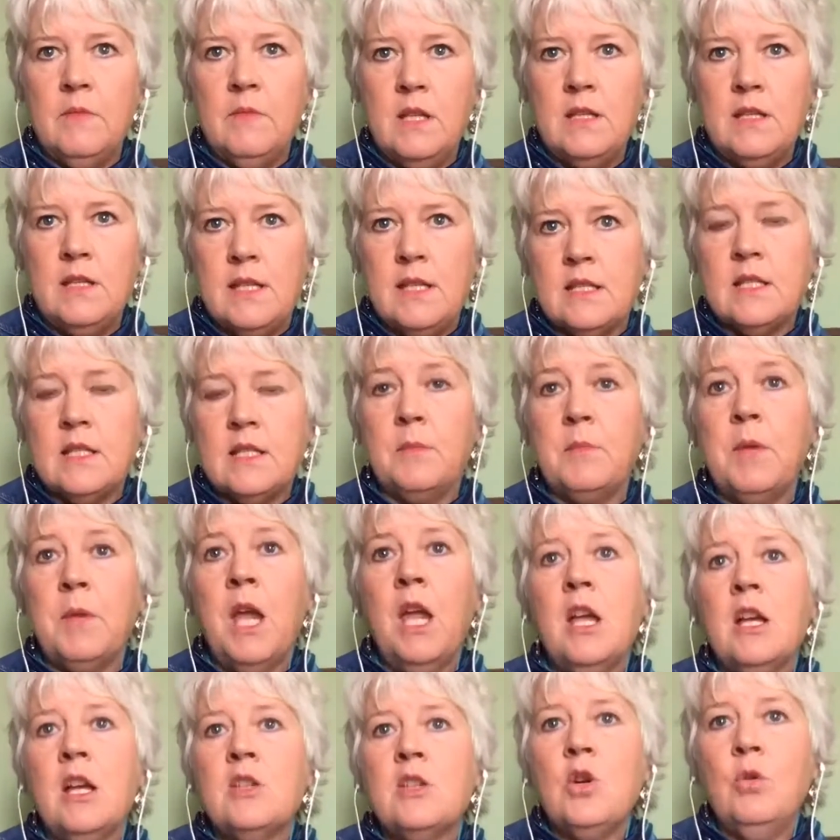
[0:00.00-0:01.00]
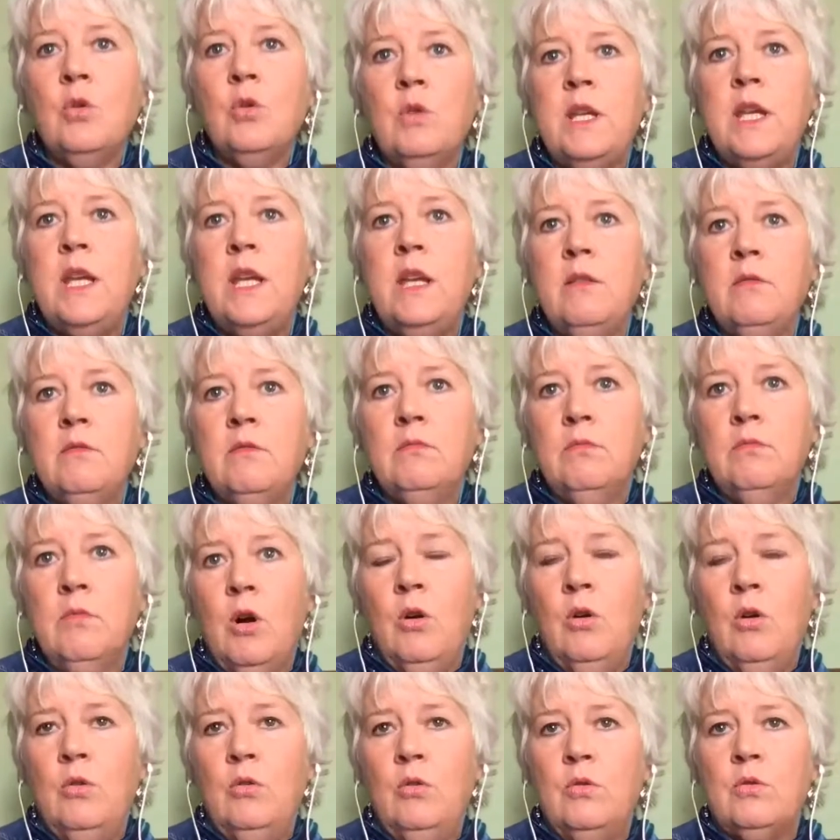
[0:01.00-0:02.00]
system. So he
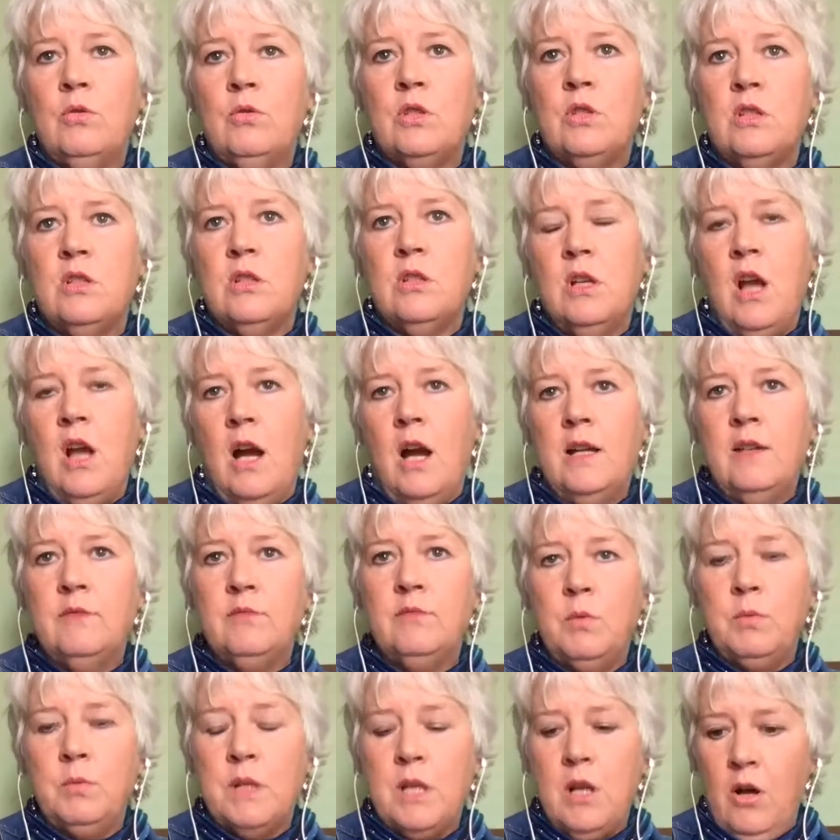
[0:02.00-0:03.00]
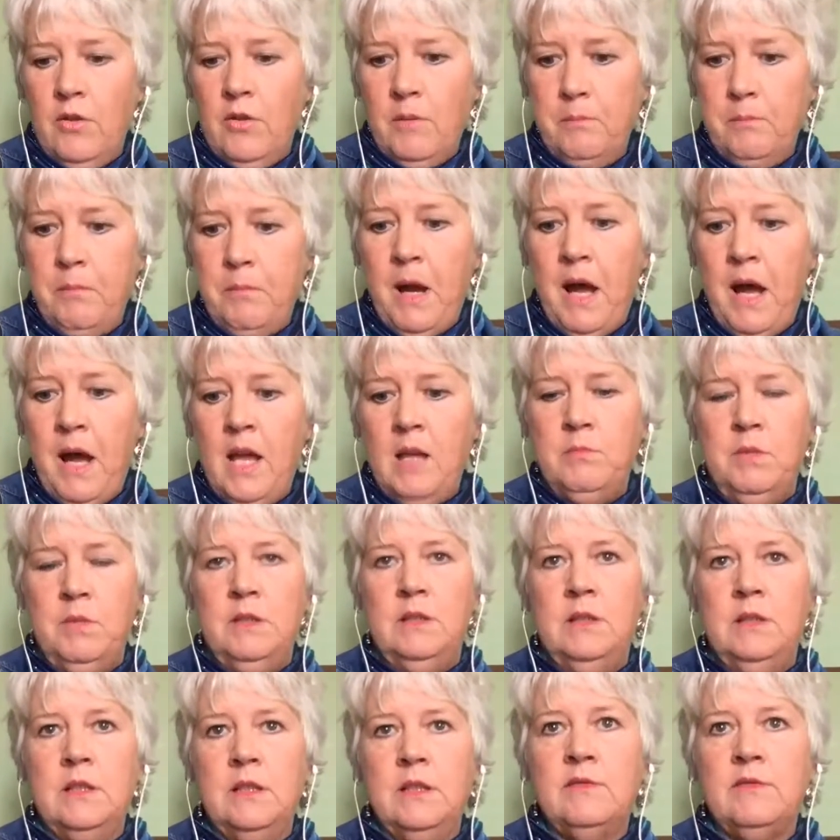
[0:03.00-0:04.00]
wrote kind of what we call the
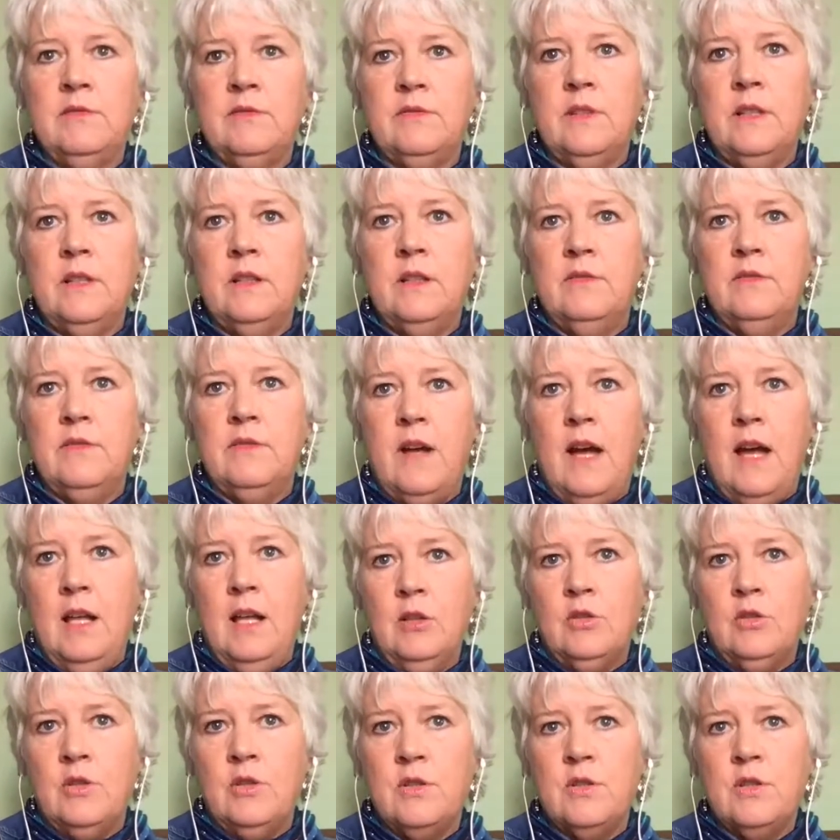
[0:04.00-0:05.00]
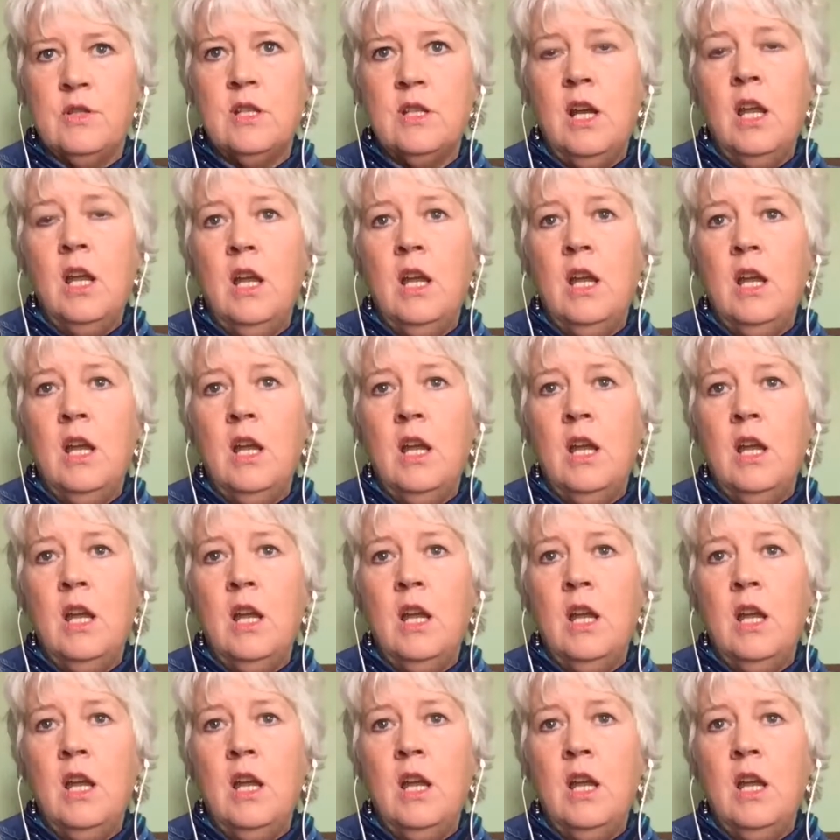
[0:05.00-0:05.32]
Bible of Heilkunst.